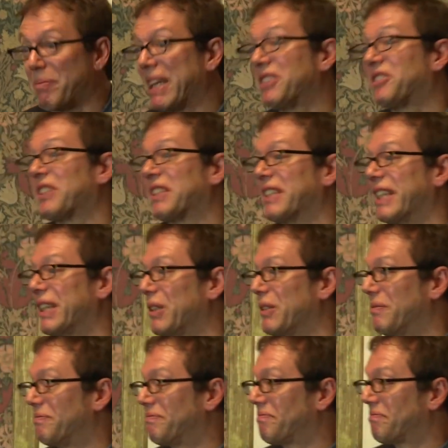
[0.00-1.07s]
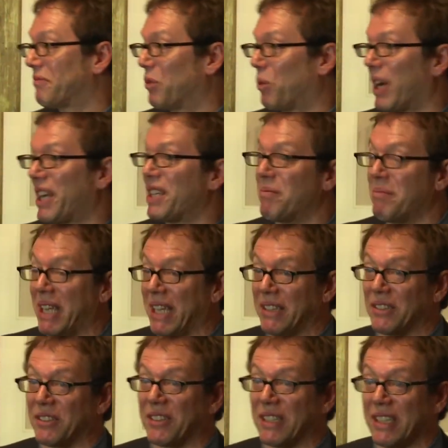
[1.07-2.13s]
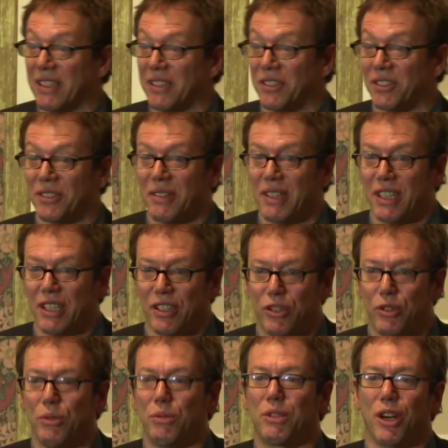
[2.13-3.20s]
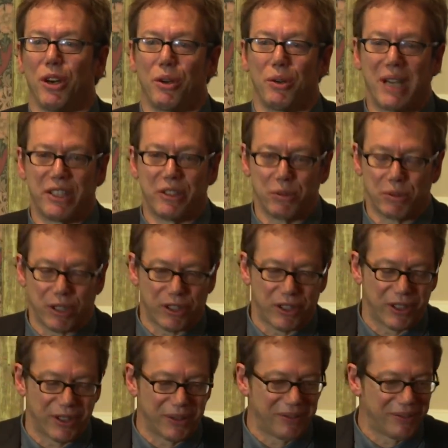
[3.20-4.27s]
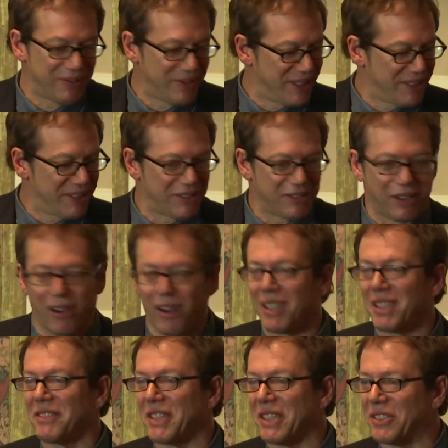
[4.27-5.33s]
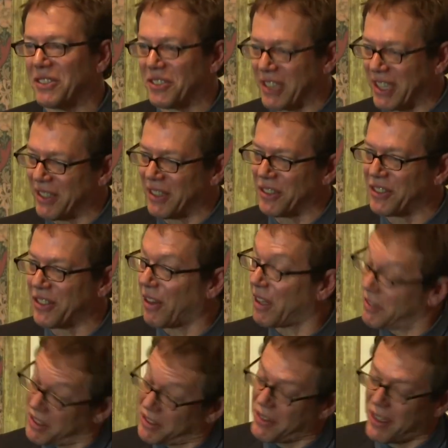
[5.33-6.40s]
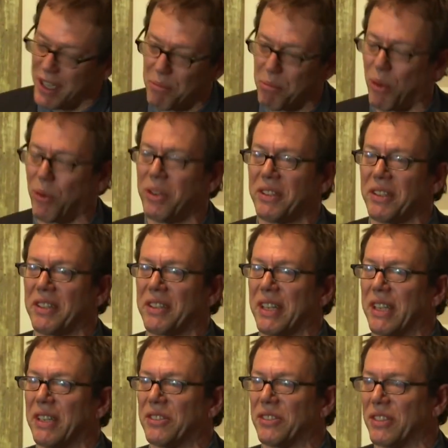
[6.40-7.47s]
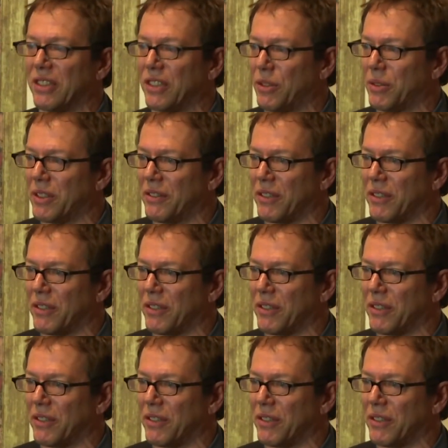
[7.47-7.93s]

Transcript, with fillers: And basically, what it means is you go and you learn all of these skills and all these very important things in